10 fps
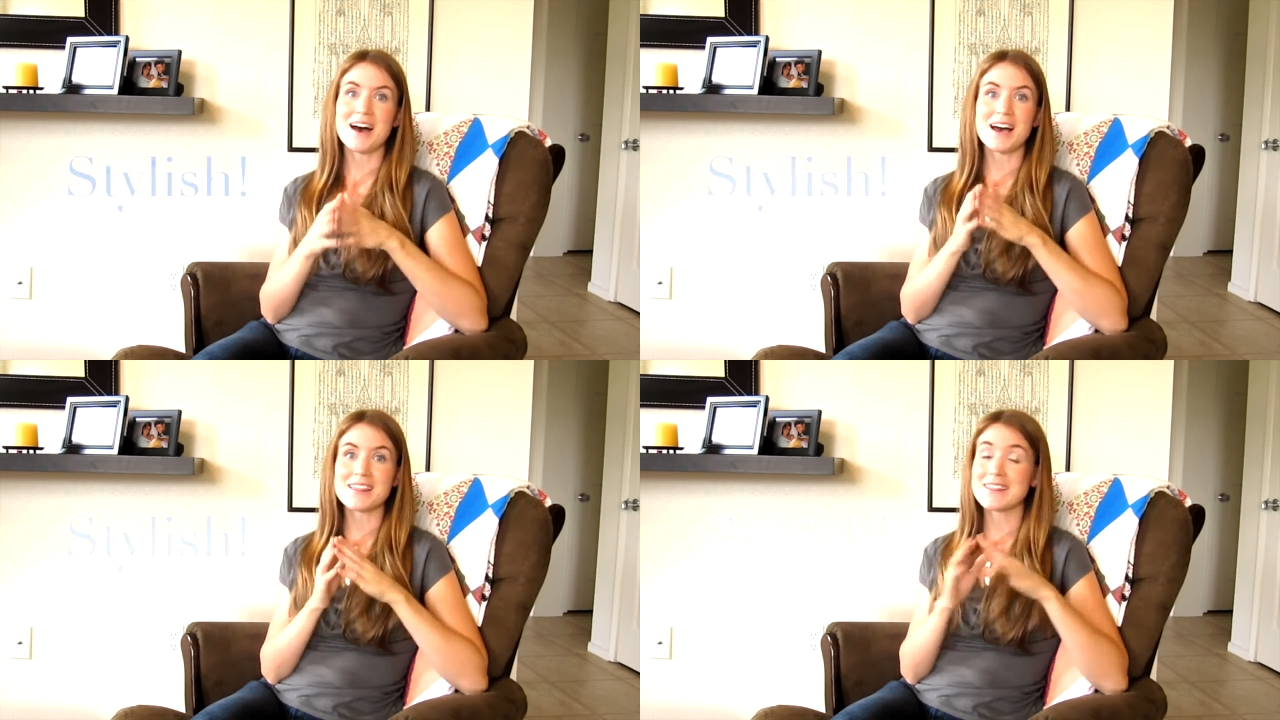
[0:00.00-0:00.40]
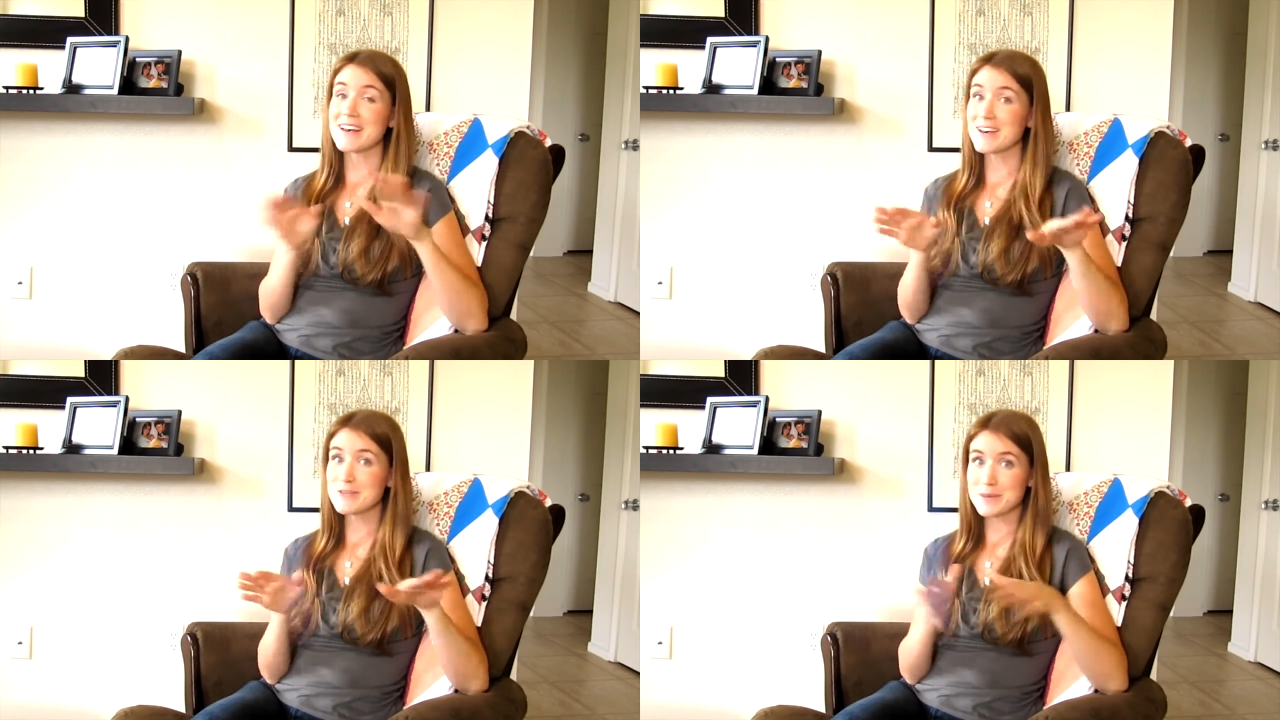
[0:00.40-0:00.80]
I
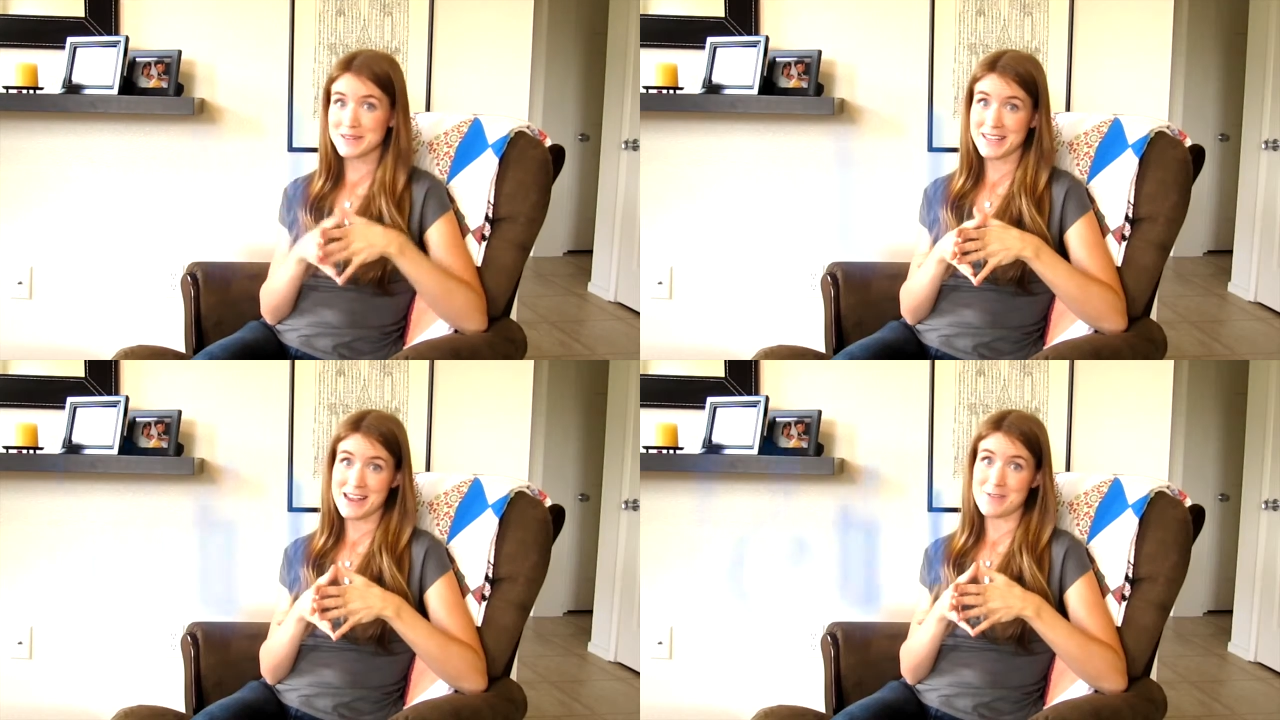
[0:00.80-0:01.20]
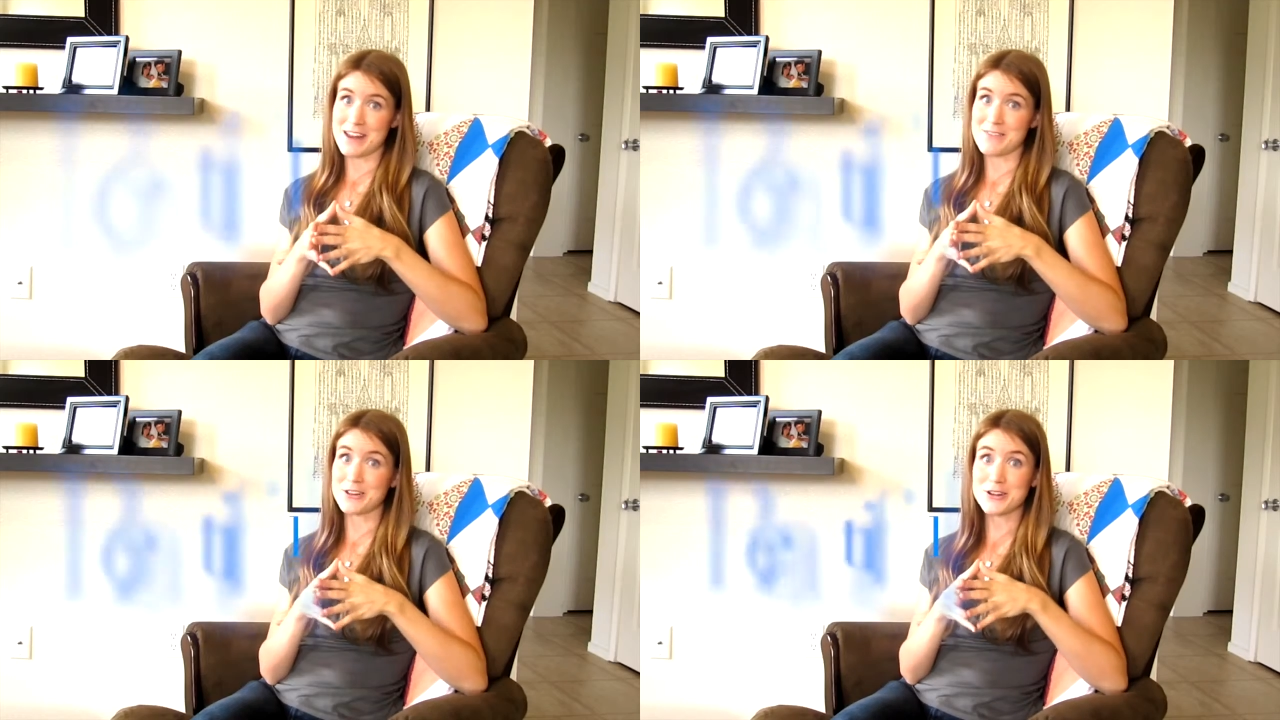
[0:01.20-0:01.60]
love pulling it out
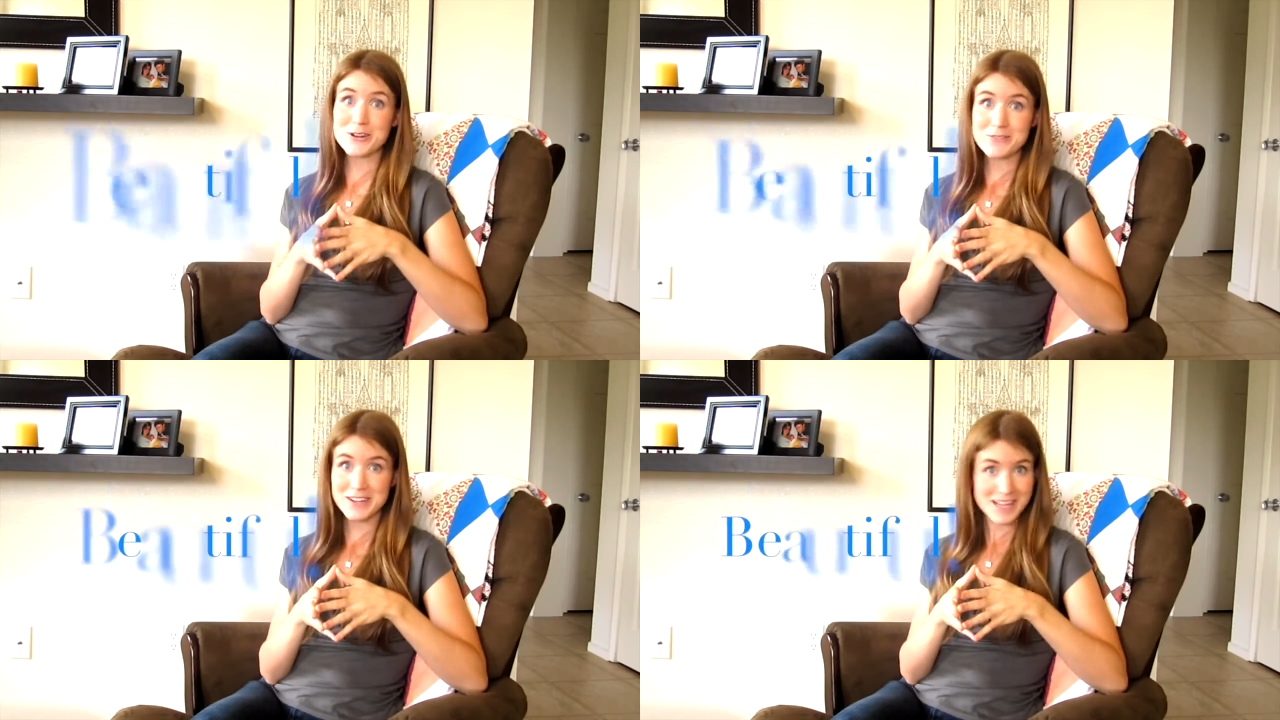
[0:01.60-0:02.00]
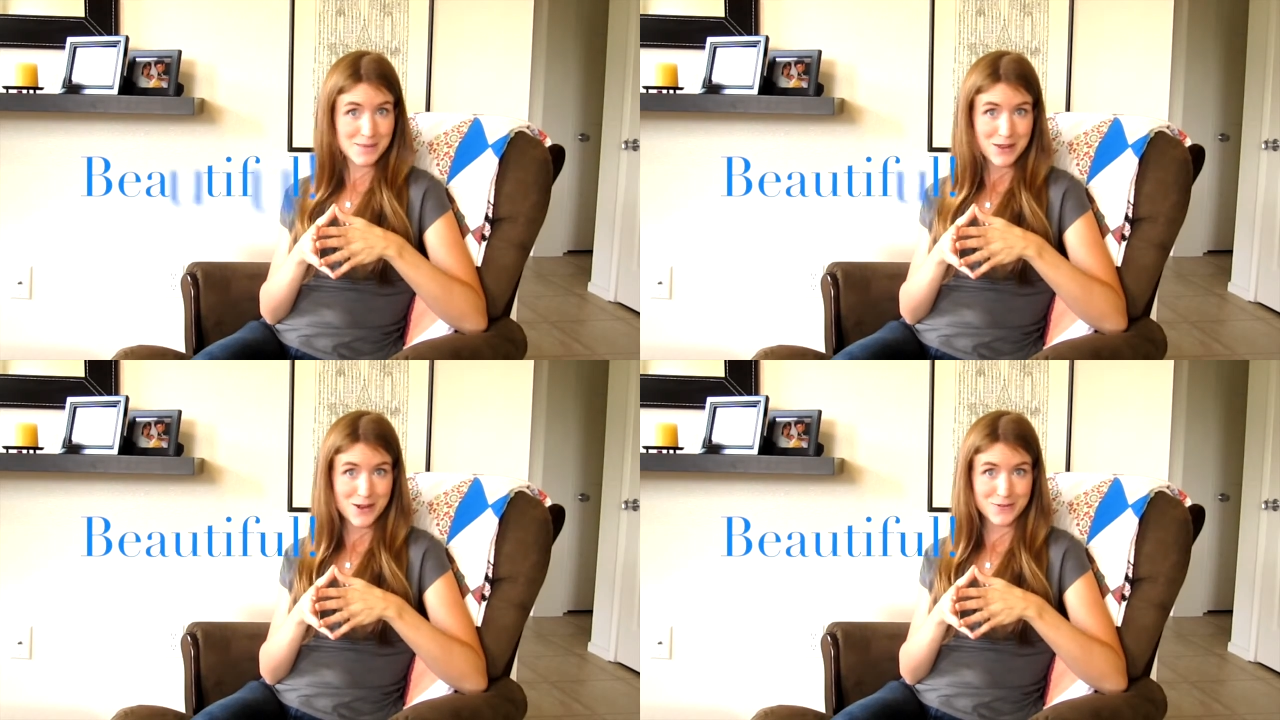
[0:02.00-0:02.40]
when I have a girlfriend
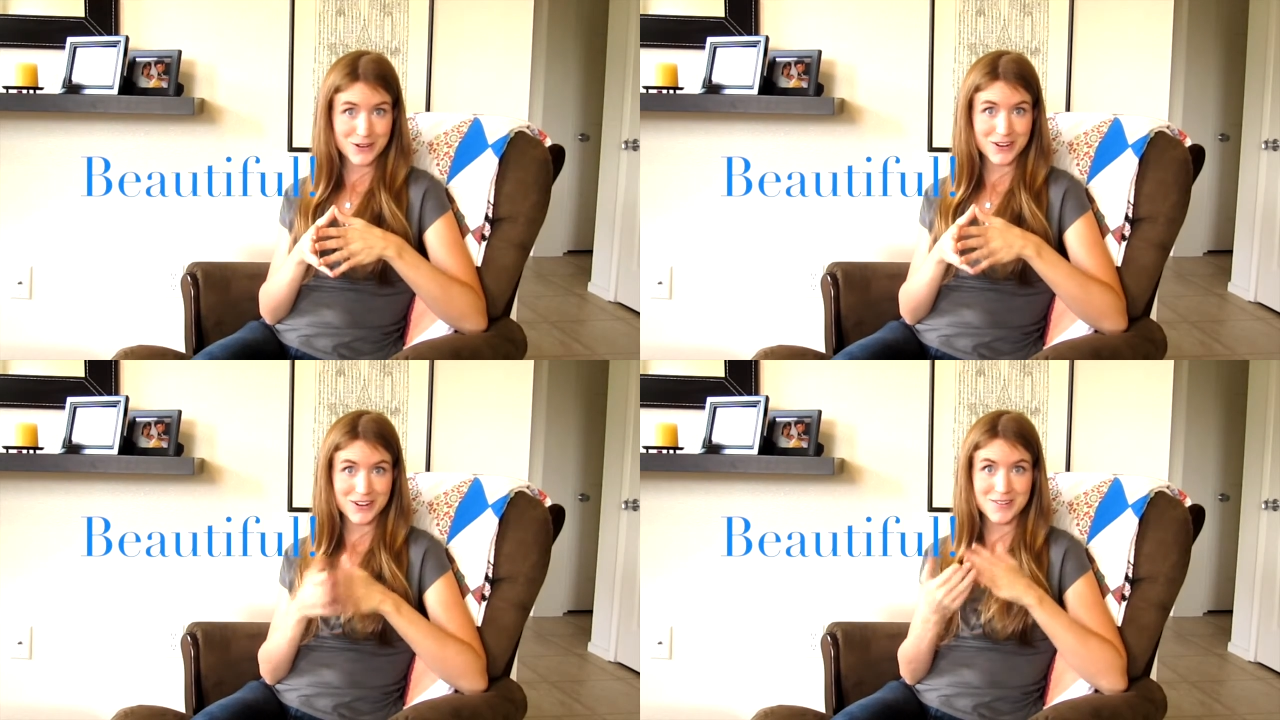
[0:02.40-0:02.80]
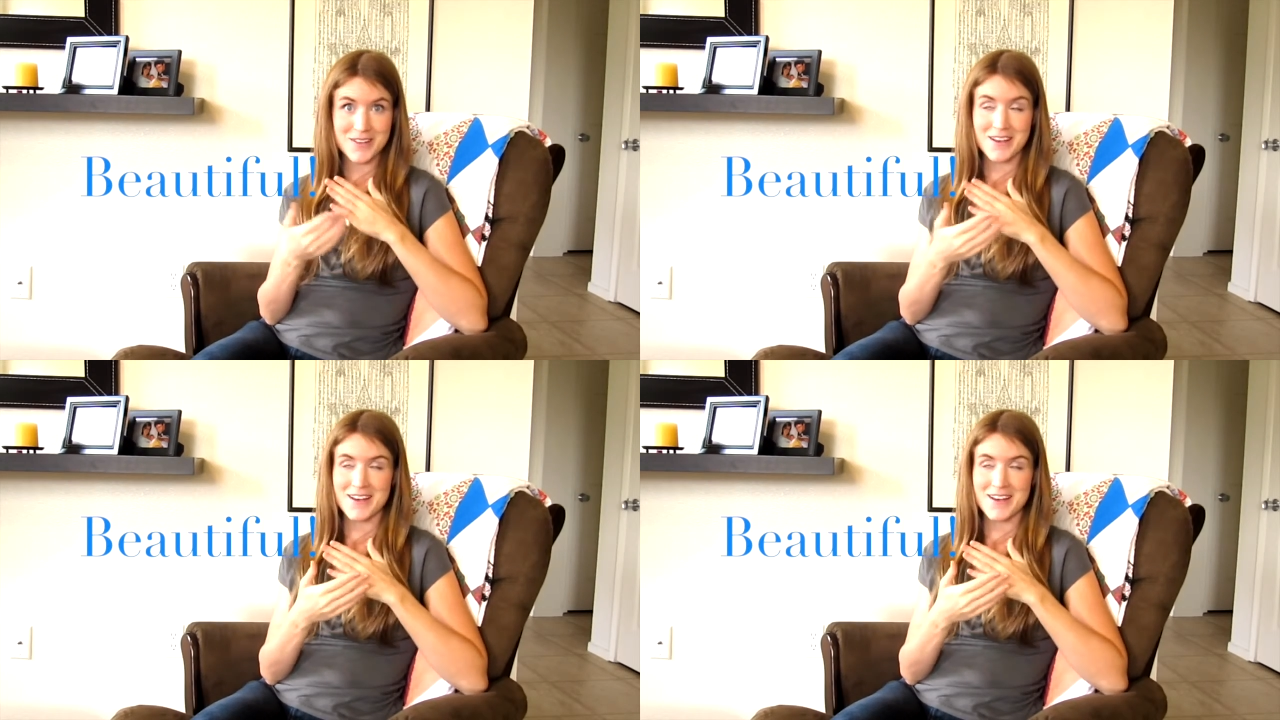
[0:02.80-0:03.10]
coming over.